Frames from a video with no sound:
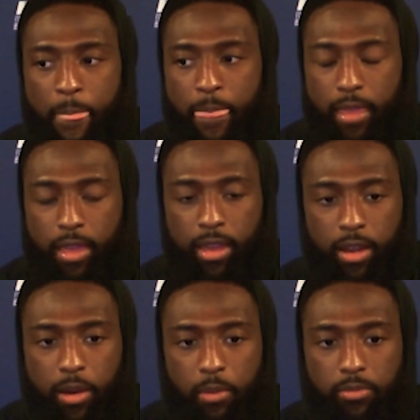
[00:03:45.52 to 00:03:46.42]
And
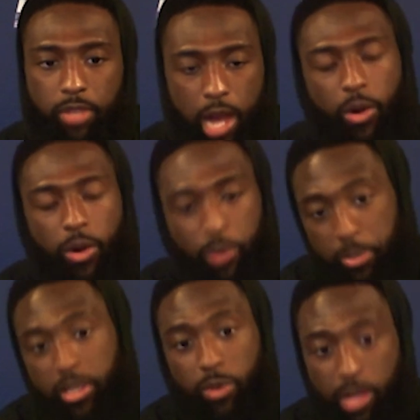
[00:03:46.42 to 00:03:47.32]
um, I, I want to be
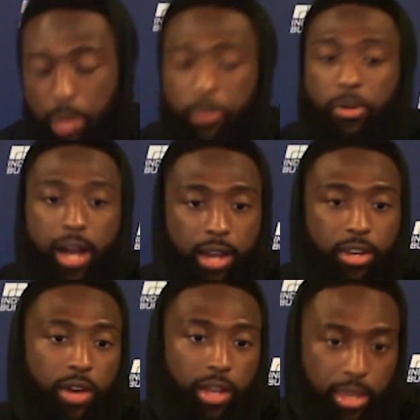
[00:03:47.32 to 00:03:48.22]
the reliable guy I know
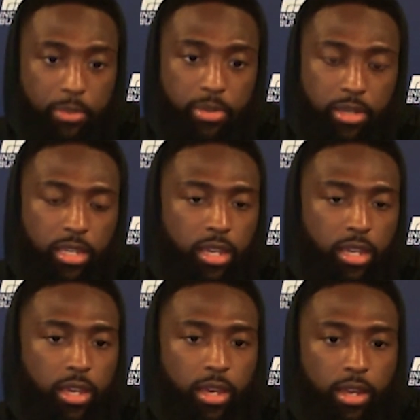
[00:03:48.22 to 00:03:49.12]
I can be.
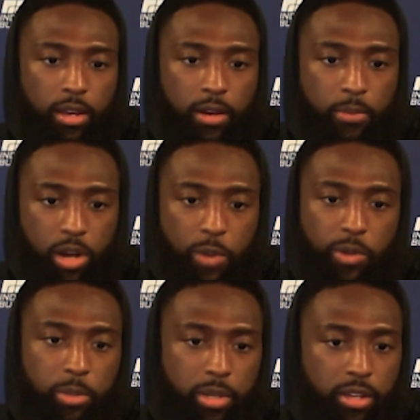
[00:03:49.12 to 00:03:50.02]
And, um, you know, I want to
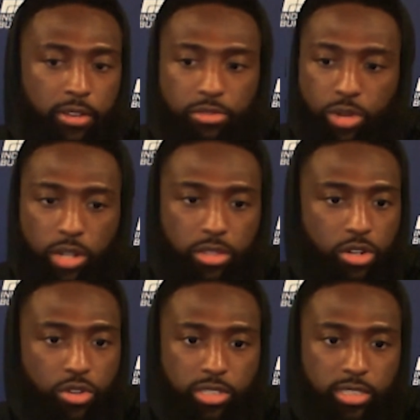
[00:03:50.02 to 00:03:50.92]
be there throughout the
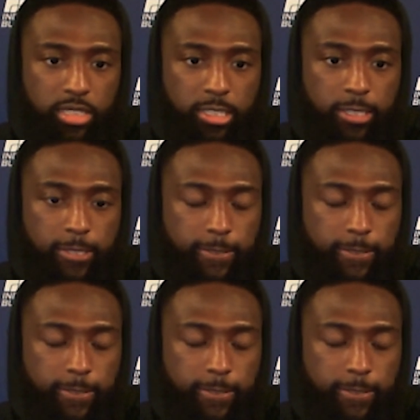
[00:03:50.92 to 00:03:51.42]
course of the season.